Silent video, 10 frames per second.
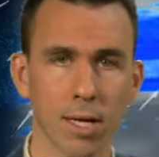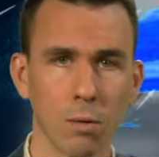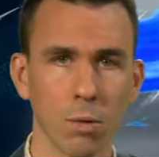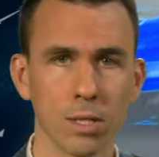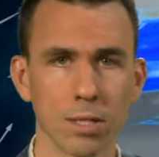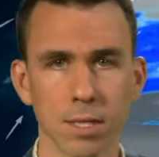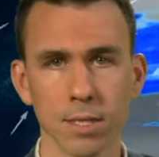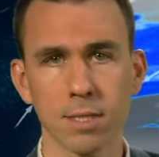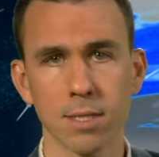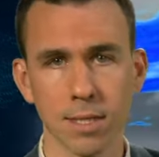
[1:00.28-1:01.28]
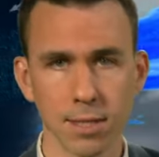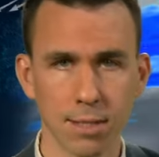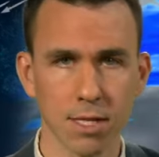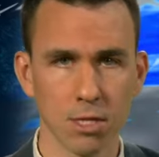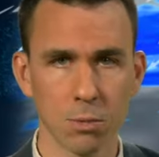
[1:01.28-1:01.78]
little ones, and
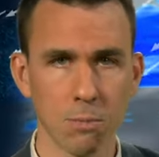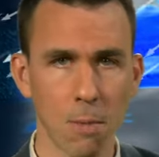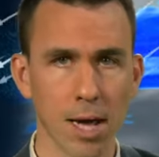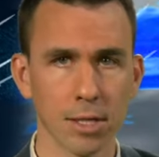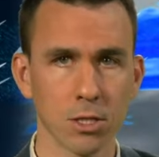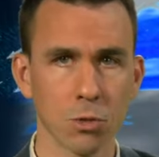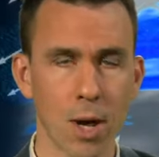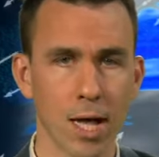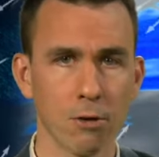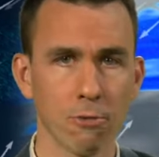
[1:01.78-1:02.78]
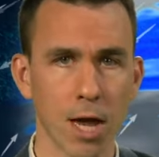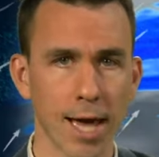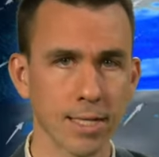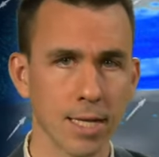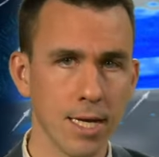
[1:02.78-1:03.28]
it's going to be mild as well
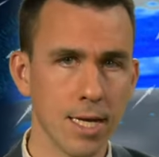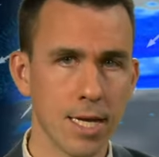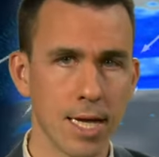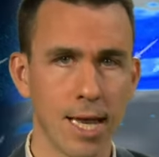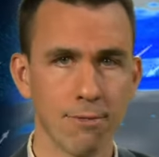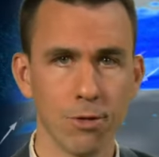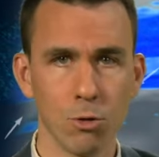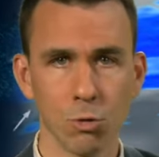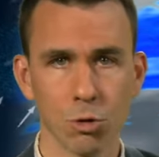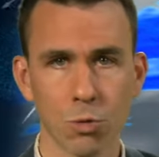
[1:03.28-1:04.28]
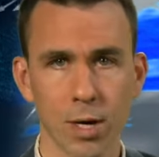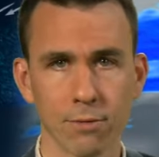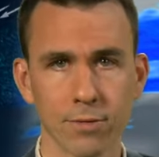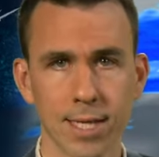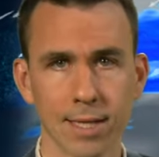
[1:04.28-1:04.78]
overnight, 11 or
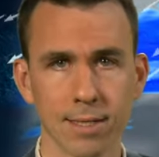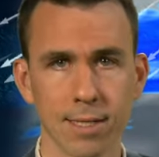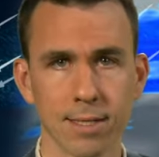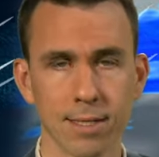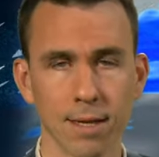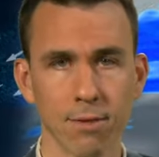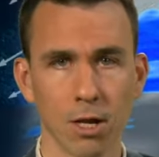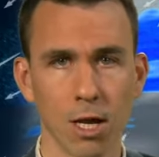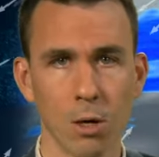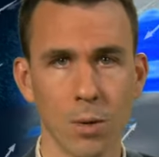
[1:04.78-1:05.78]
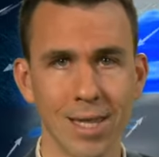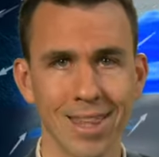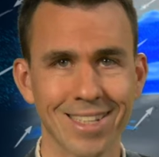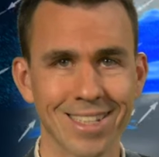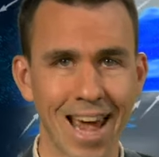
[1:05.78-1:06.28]
12 Celsius the low in
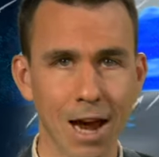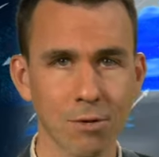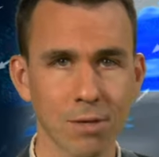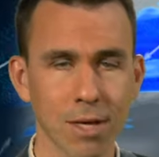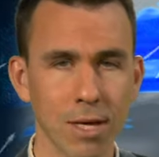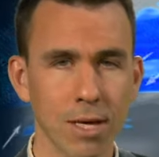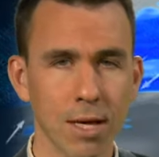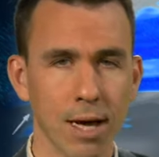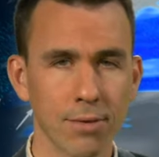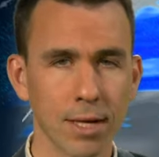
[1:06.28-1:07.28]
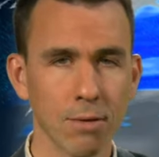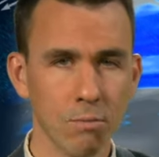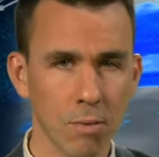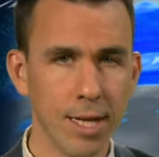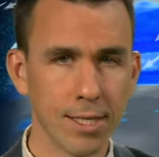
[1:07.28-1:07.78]
the south. I think
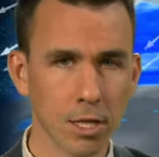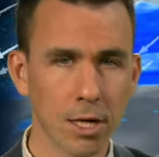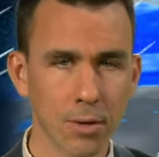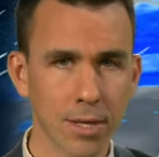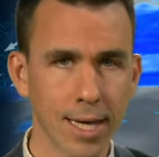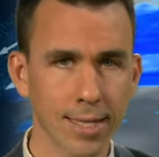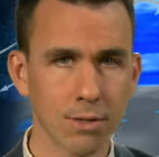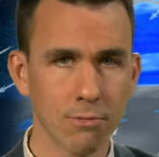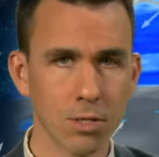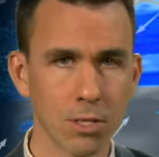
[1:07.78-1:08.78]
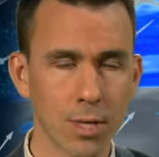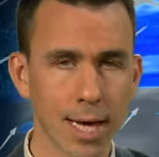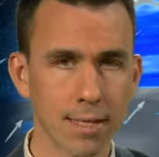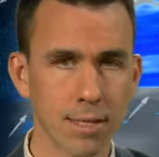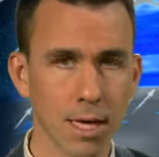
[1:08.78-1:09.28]
a little lower than that if we do
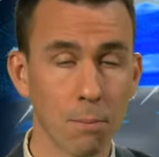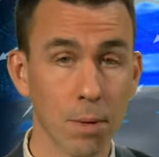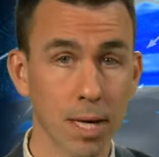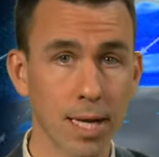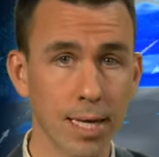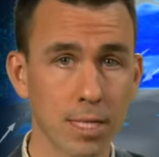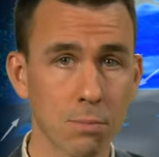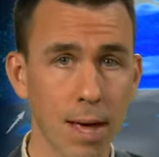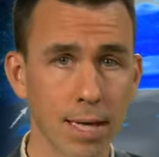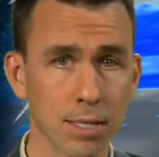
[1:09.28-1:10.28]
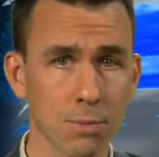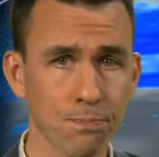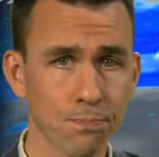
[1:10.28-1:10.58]
get some clear spells,